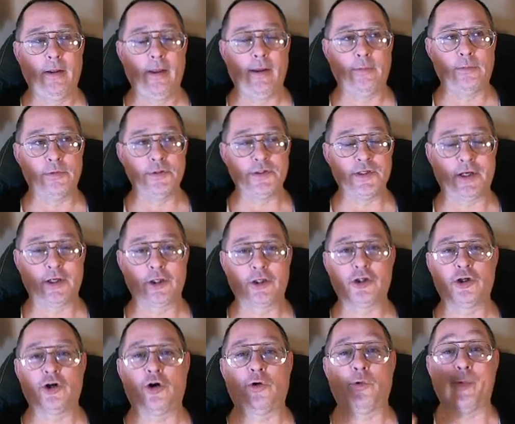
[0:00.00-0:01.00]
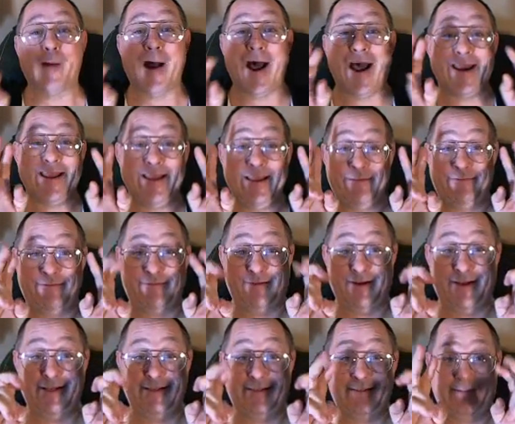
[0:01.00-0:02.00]
it was a karate
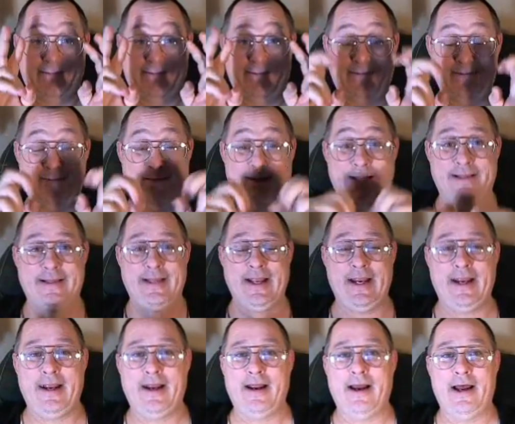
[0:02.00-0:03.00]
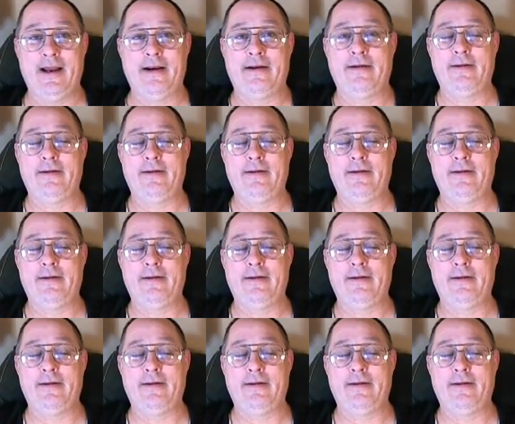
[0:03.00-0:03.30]
fight that they had